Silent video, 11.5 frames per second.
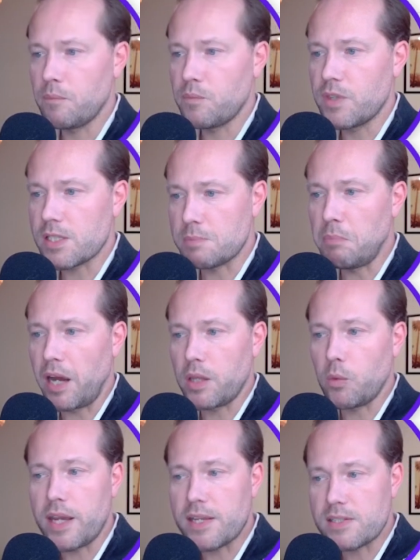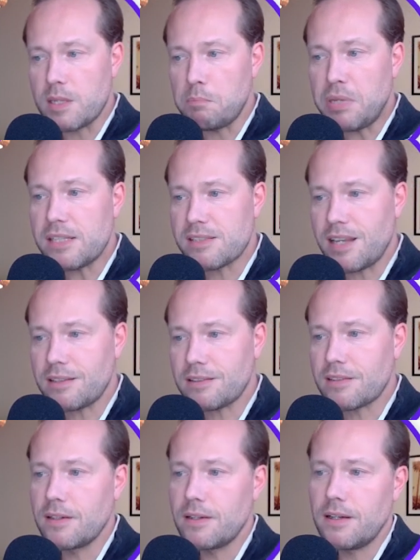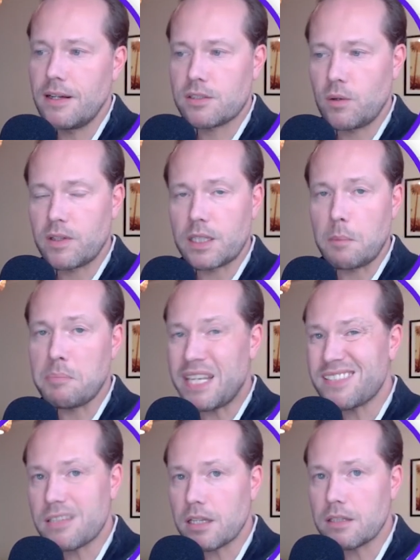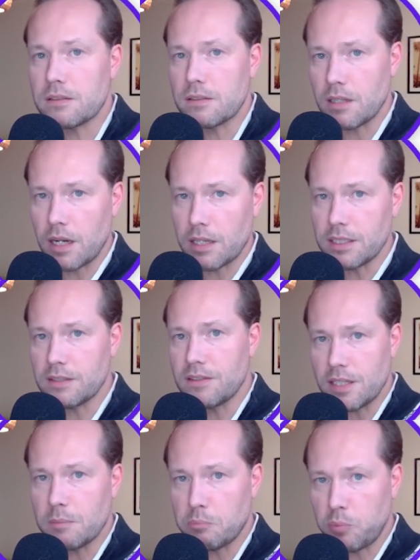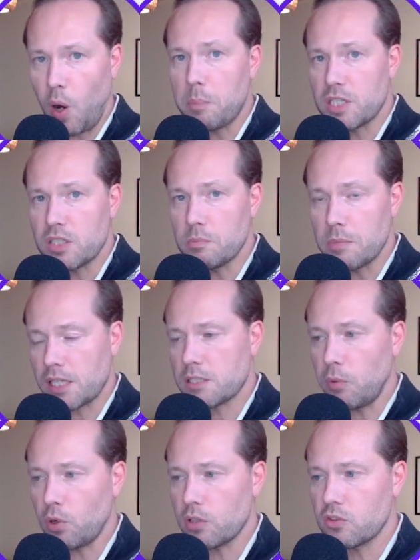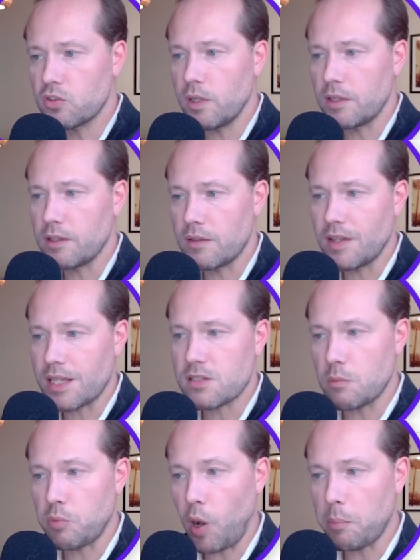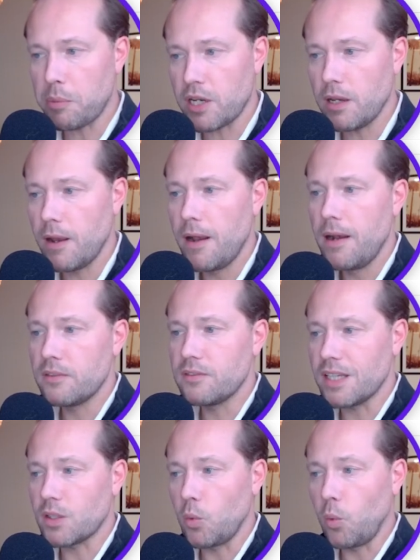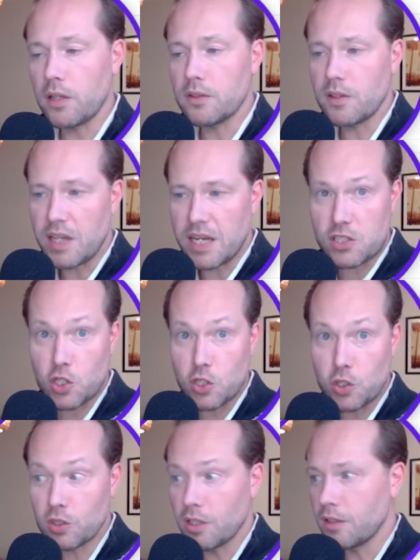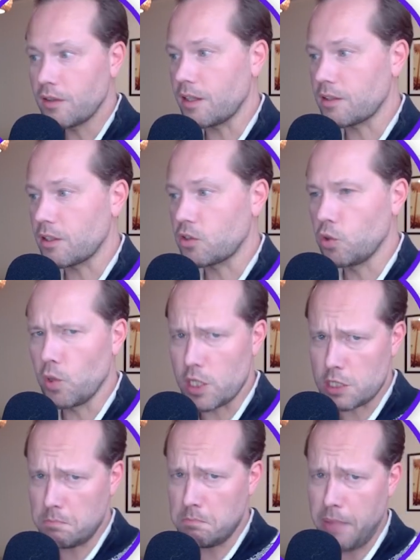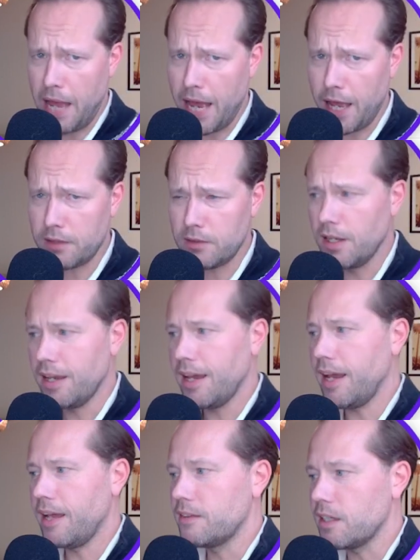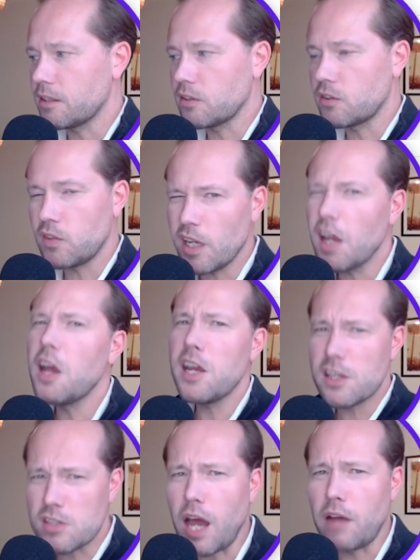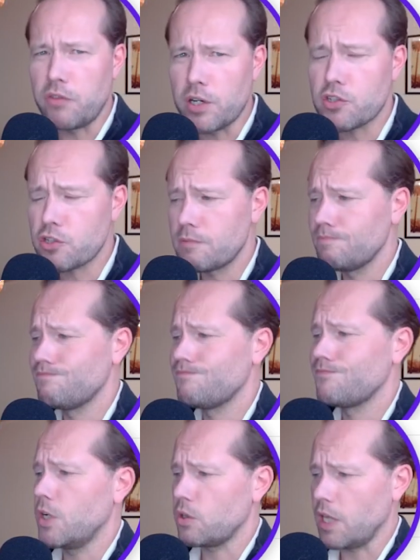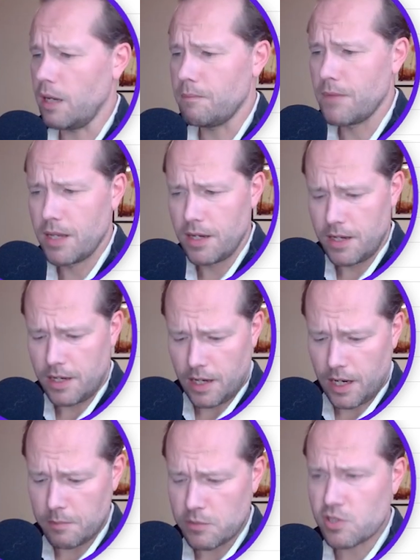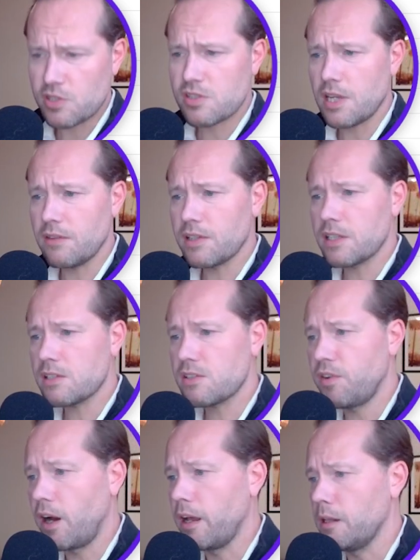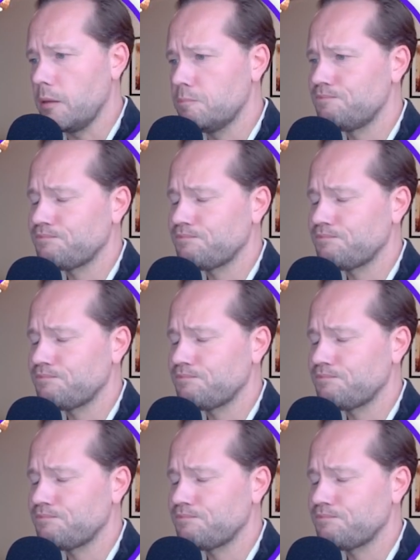this, by the way, is the piece set. So I've got a piece set that I need the property to be exported to, and then that's the property. Data 1 is good, data 2 is bad, and data 3 is average. Okay, I'm saving this file,